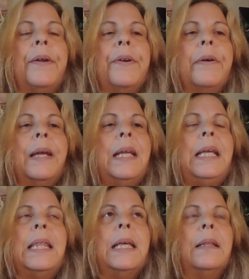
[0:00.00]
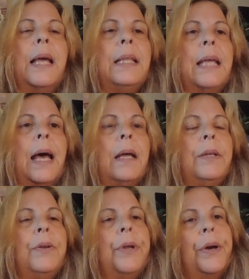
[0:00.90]
it or anything like that,
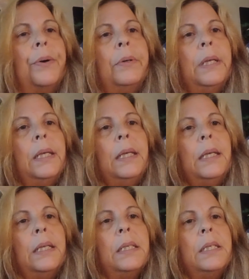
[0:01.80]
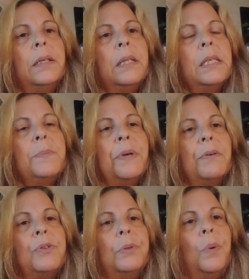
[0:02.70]
until this
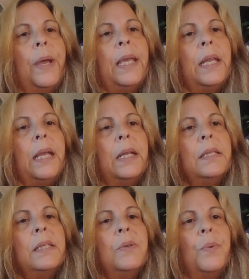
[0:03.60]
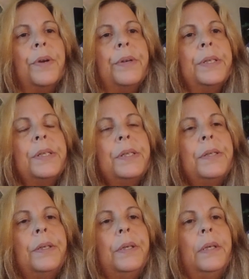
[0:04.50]
spiritual awakening. It's the weirdest.
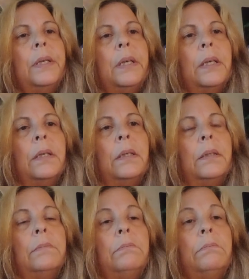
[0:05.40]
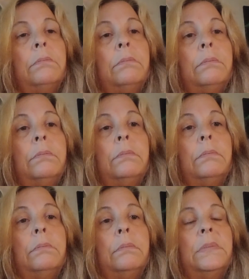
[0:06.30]

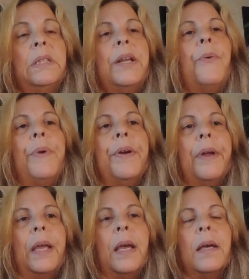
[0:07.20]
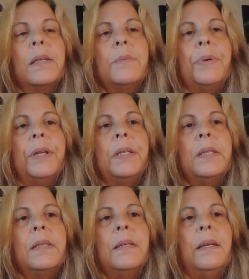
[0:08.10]
Well, it's not weird, I guess, but
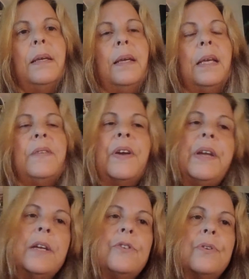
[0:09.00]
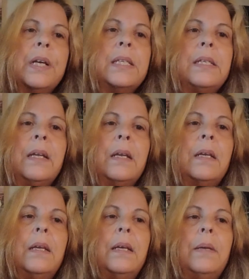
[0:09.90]
it's very interesting
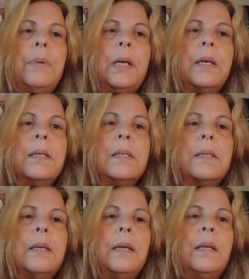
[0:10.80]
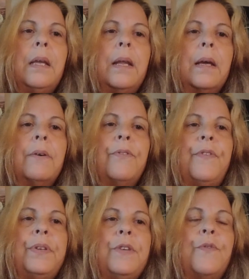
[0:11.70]
because,
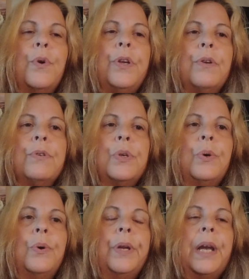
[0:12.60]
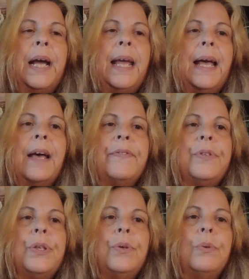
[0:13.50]
54 years old and I have
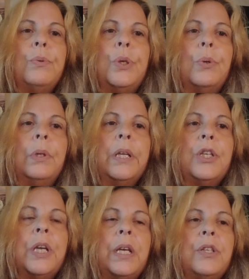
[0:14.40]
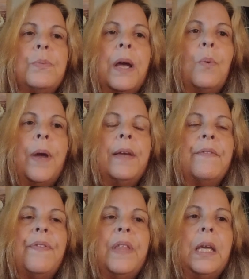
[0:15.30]
to totally change my way
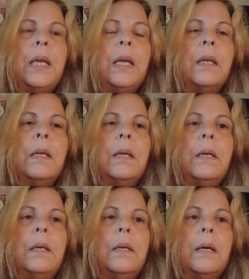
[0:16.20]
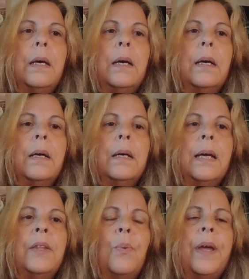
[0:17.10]
of thinking
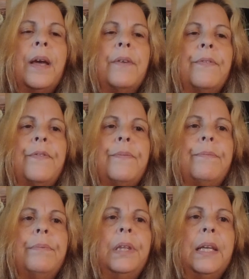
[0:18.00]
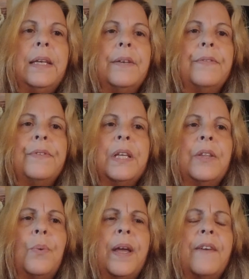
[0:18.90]
and the way I've lived and
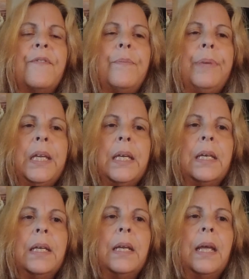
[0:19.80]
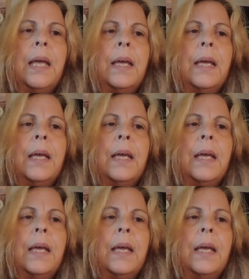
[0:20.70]
the way I've been